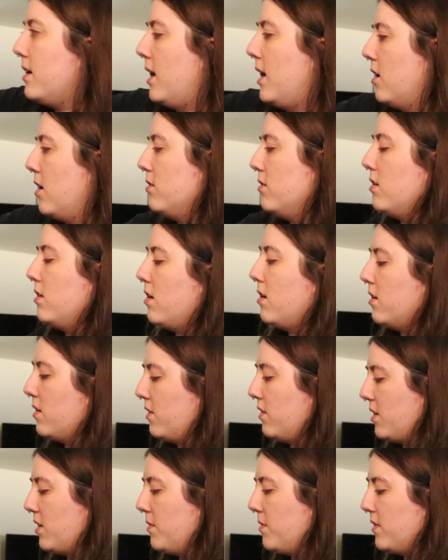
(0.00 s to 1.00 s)
how long
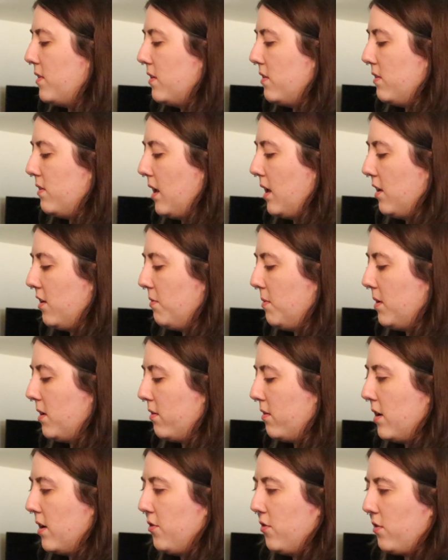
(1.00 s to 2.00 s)
some of this takes me.
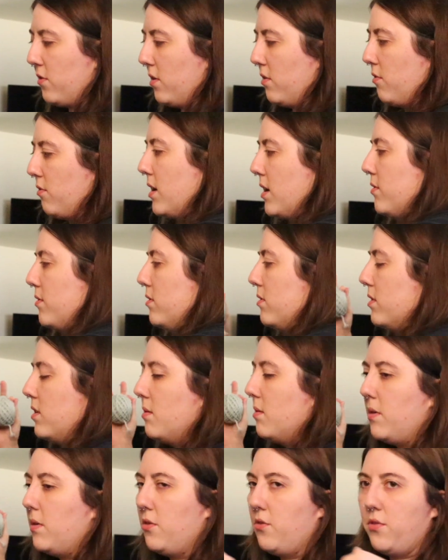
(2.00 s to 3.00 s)
Oh, I just unraveled a
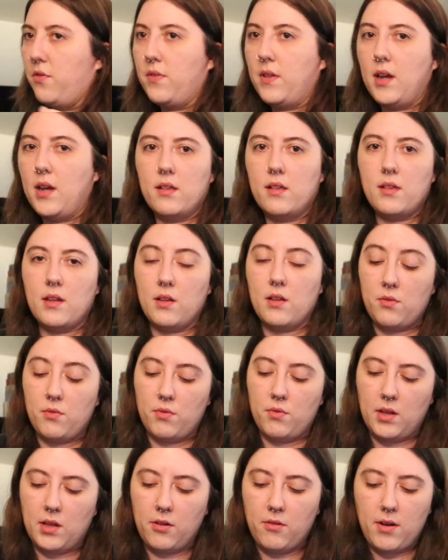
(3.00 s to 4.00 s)
bunch of that. That's
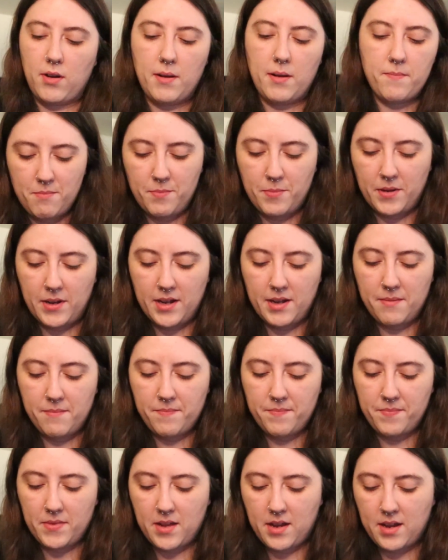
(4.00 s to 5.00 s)
really great. But
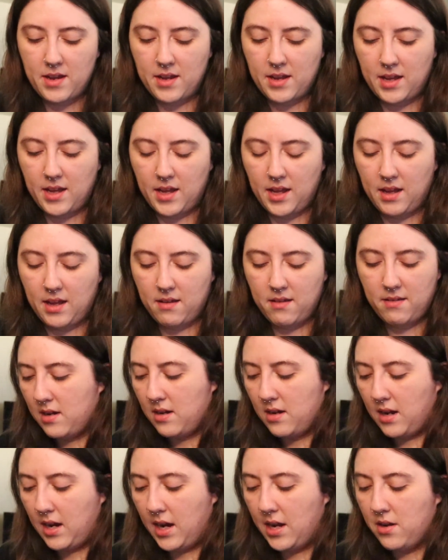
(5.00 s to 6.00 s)
I
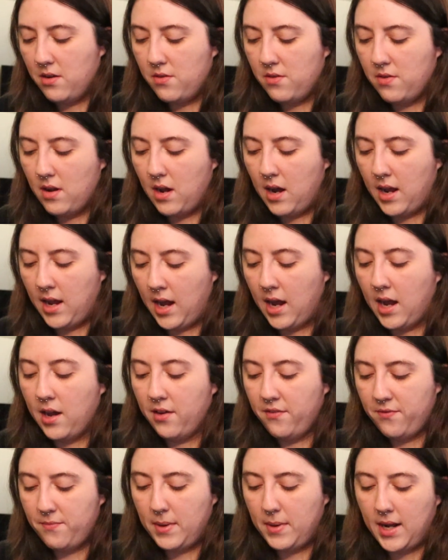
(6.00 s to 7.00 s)

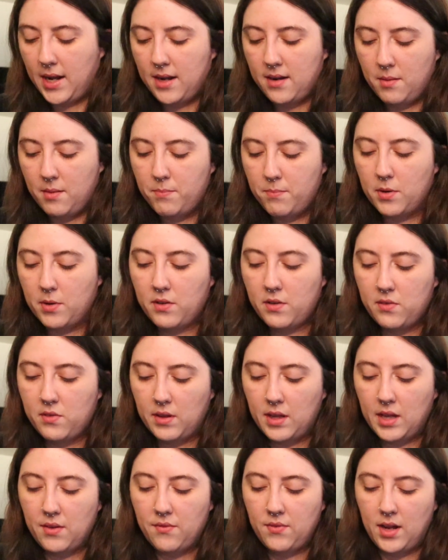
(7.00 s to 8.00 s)
have made a book
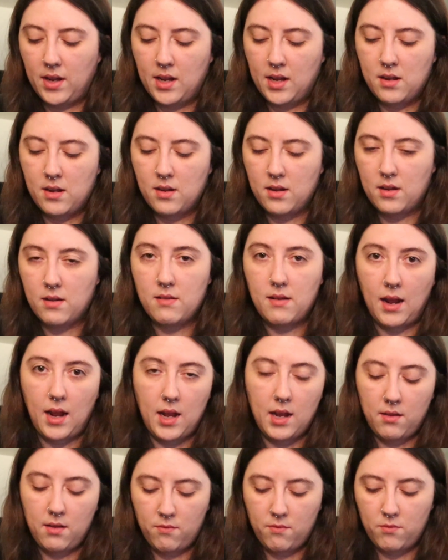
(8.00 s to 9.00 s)
sleeve in a
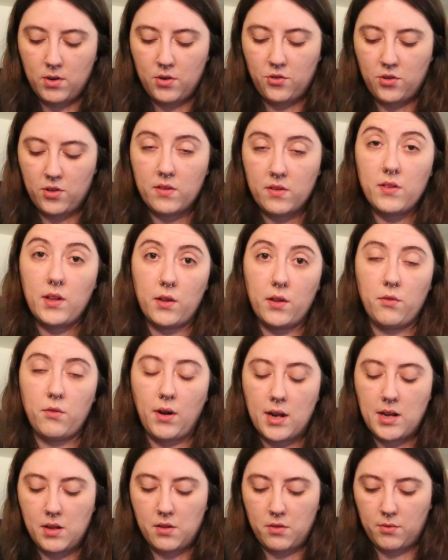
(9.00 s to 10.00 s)
day, which is 6
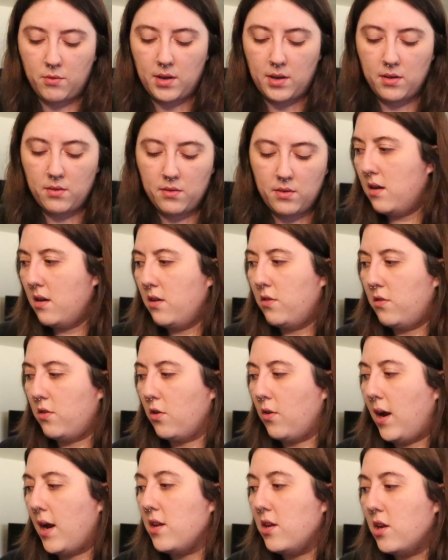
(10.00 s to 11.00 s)
granny squares. So
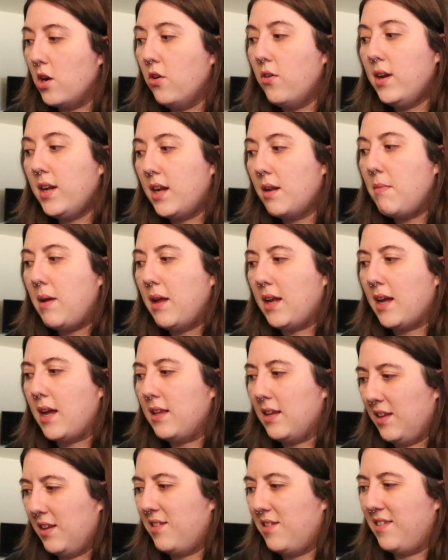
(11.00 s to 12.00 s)
I know I can make at
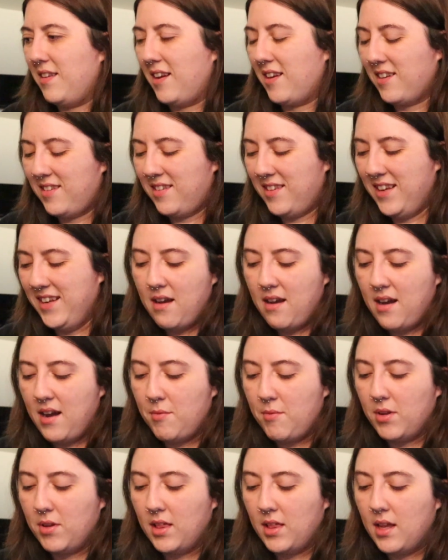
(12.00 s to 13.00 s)
least 6. I
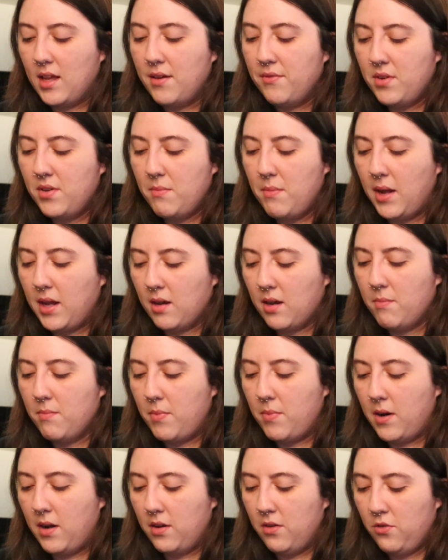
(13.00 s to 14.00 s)
would love to make a
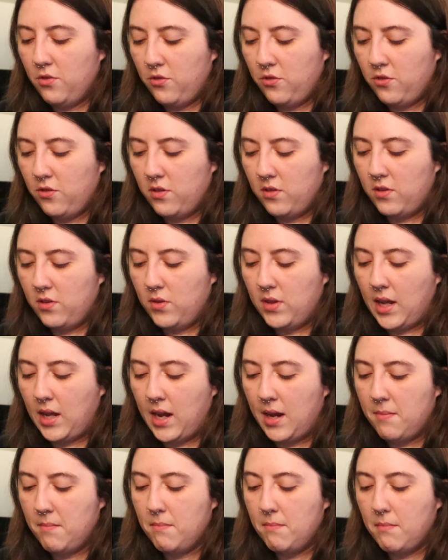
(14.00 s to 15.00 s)
bunch so
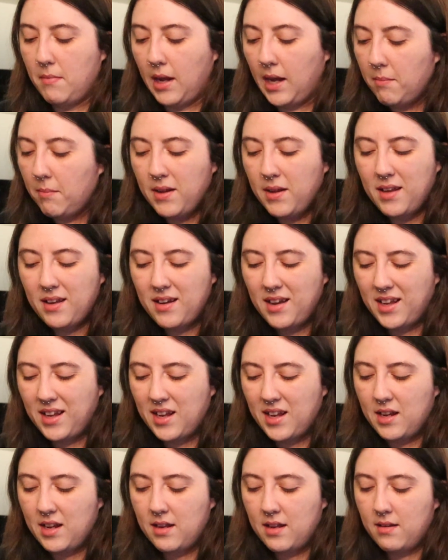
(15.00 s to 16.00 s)
that maybe I
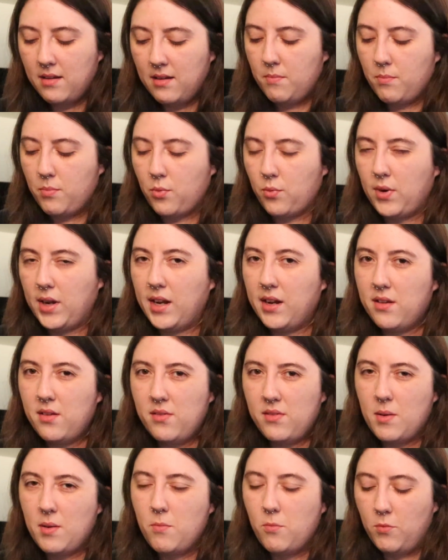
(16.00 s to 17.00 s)
can bring
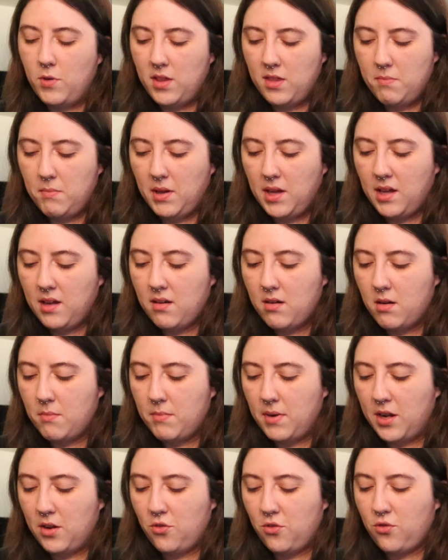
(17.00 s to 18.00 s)
some with me on
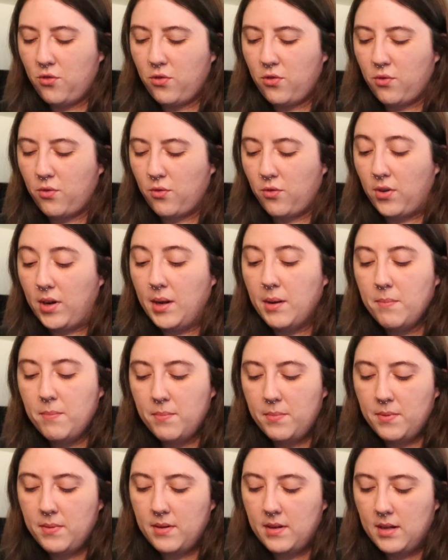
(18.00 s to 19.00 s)
my trip
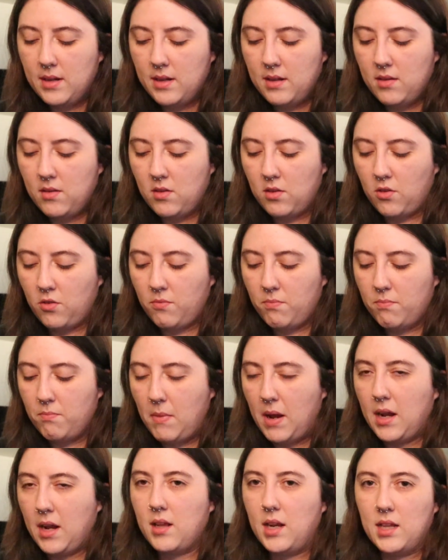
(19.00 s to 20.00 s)
to
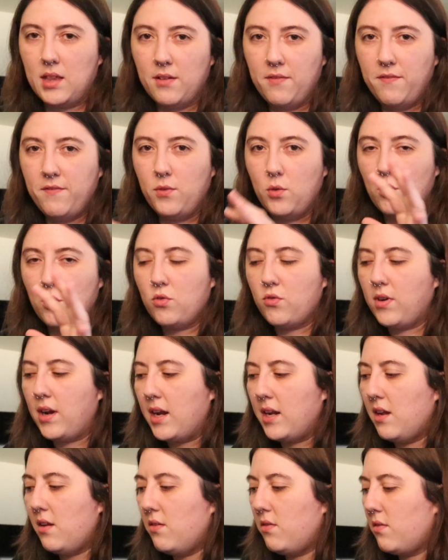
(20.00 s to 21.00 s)
make like the full
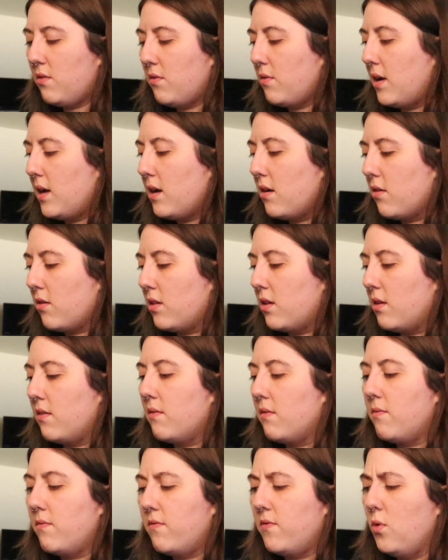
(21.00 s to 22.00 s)
granny square or the
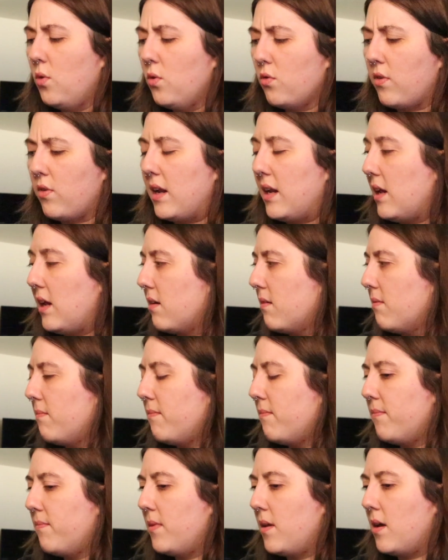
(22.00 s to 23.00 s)
full granny
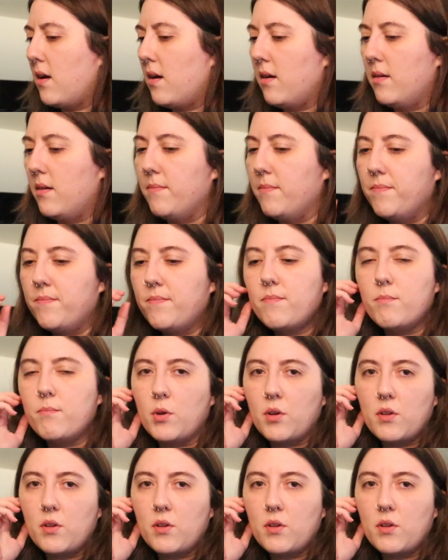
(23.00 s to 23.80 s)
book